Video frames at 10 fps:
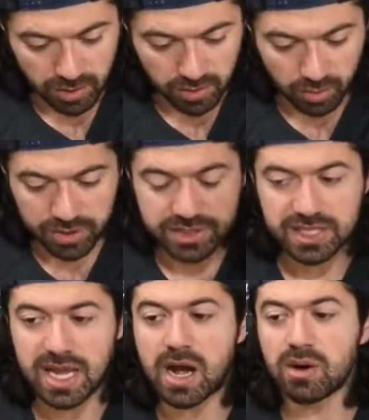what is
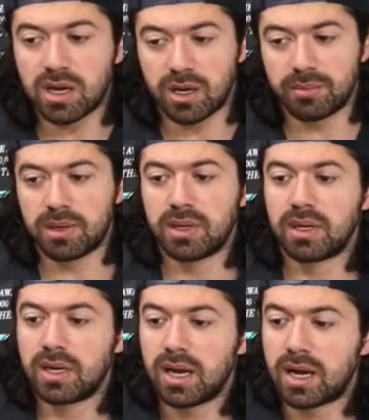the outcome
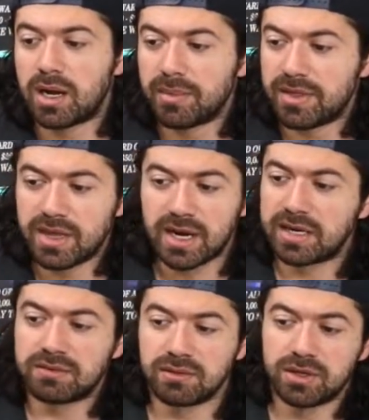um, and then
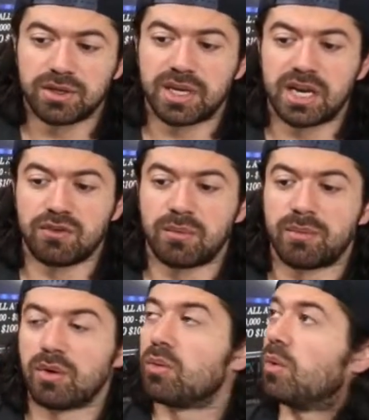I literally can't even
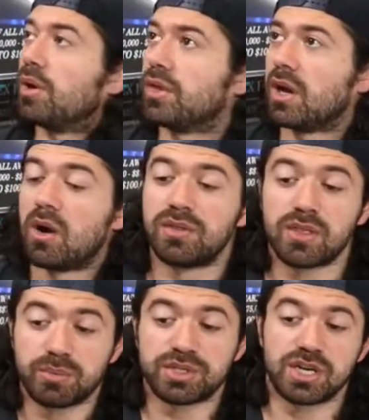remember what the, oh, and then
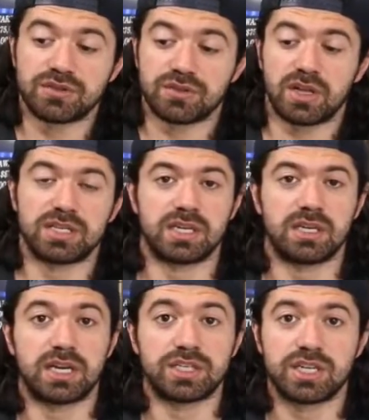the percentage of clients that,
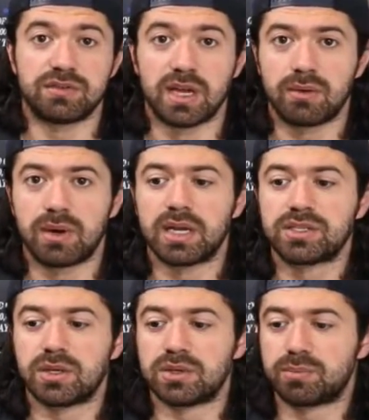that achieve that, right?
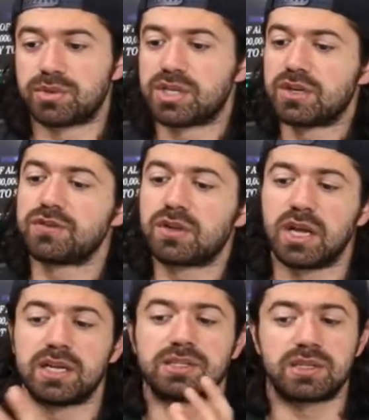So it's percentage of
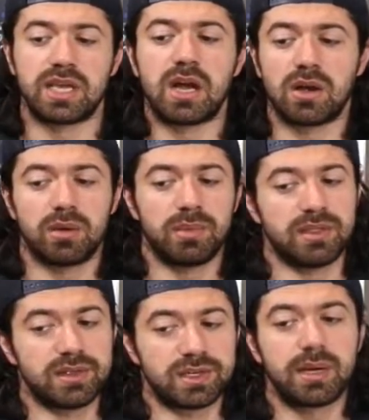clients, the outcome, and
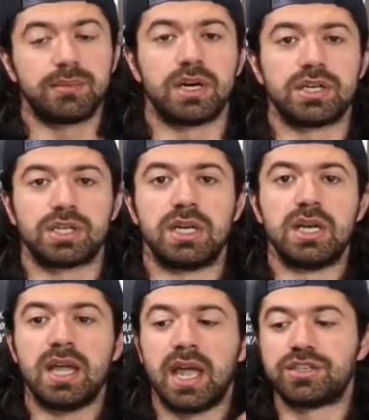then the time duration.
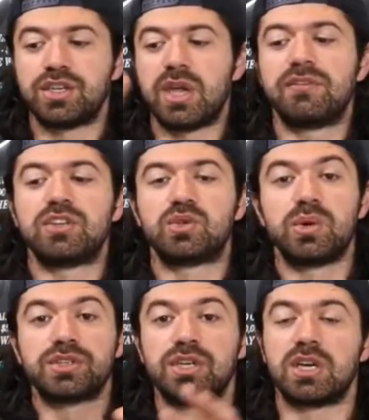And so you have these
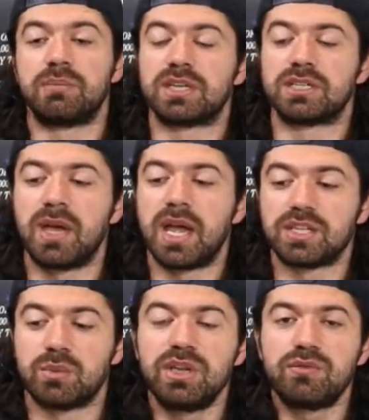wheels that you can mix and match.
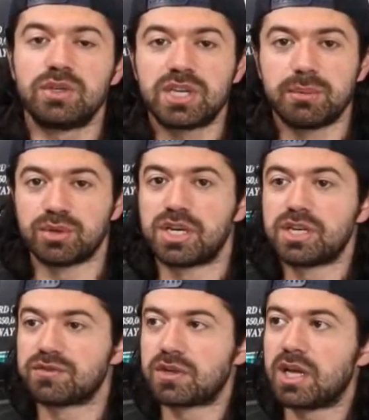And we, even when you say
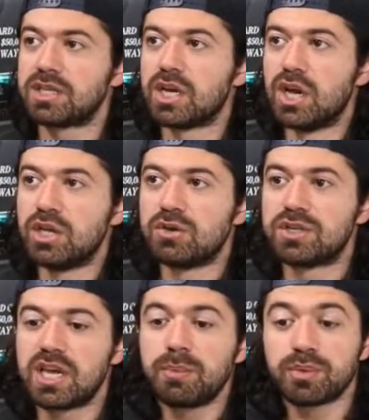percentage of clients, you can
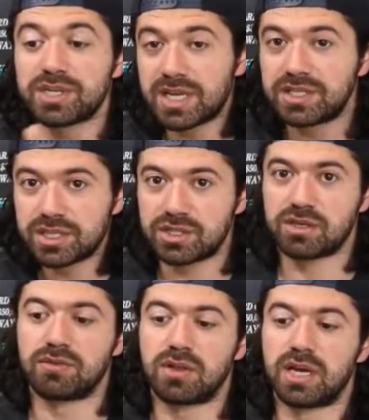say percentage
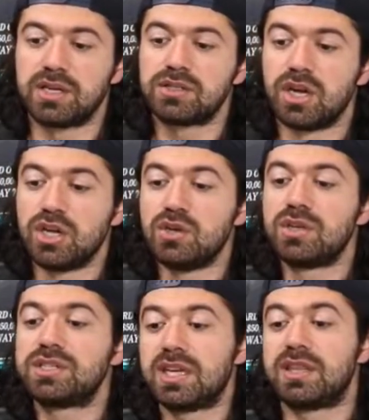of clients, you
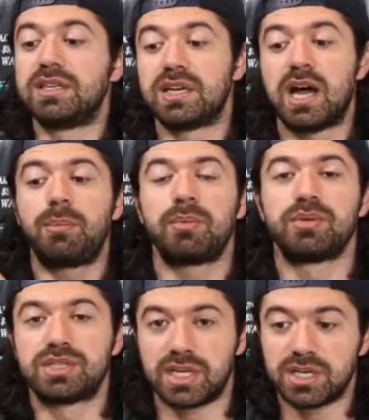can say the top
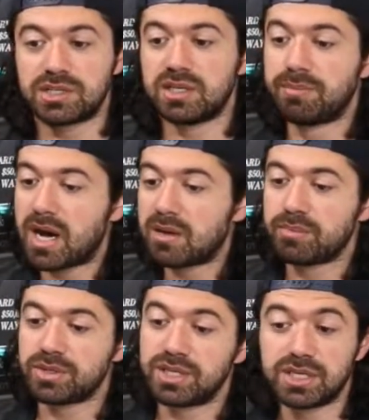percentage, the bottom
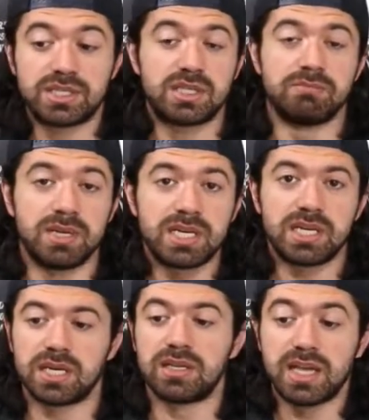percentage, the
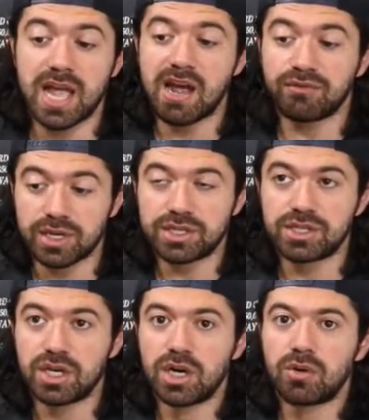median, the average,
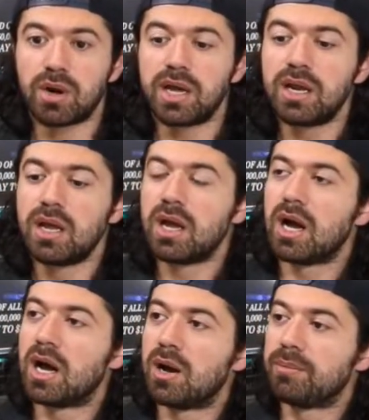right?
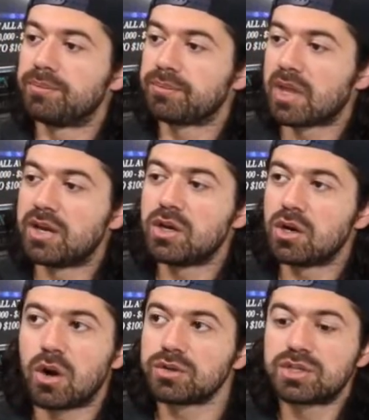Um, and you can
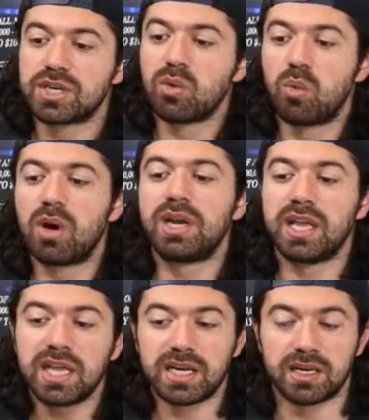also say one
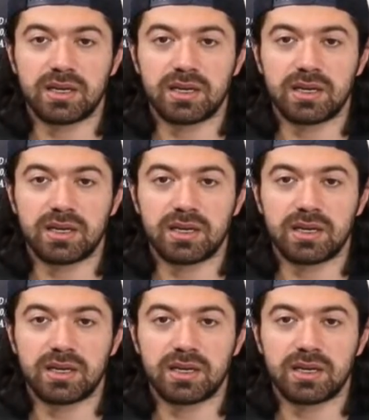in,